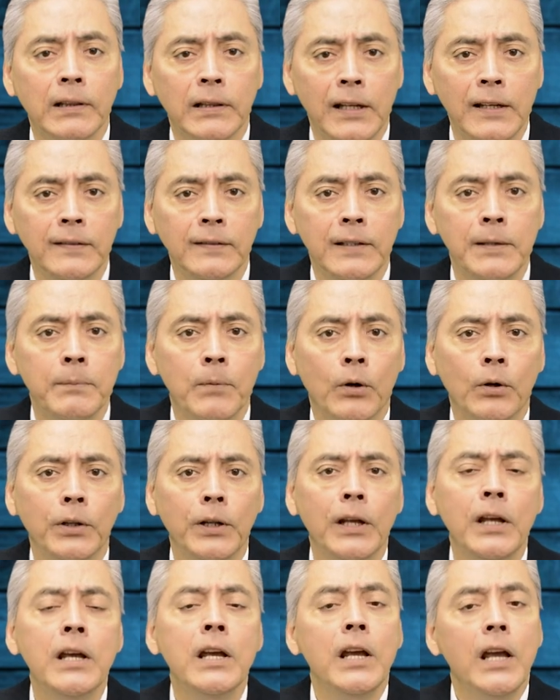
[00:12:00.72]

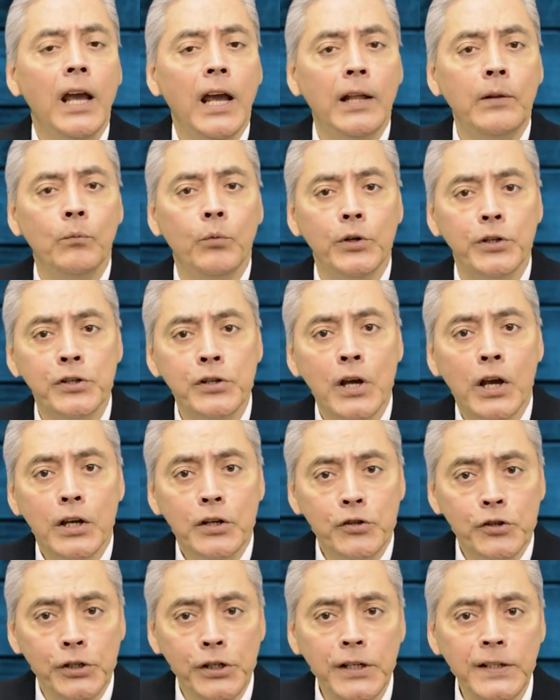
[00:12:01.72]
testimony in which
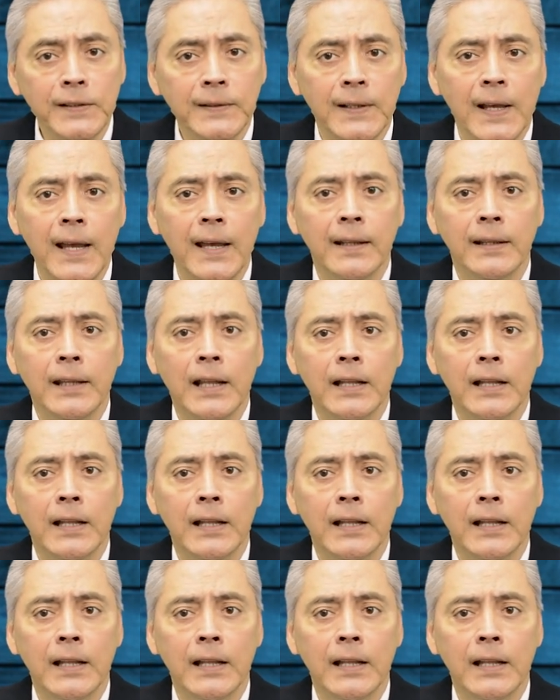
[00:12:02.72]
she said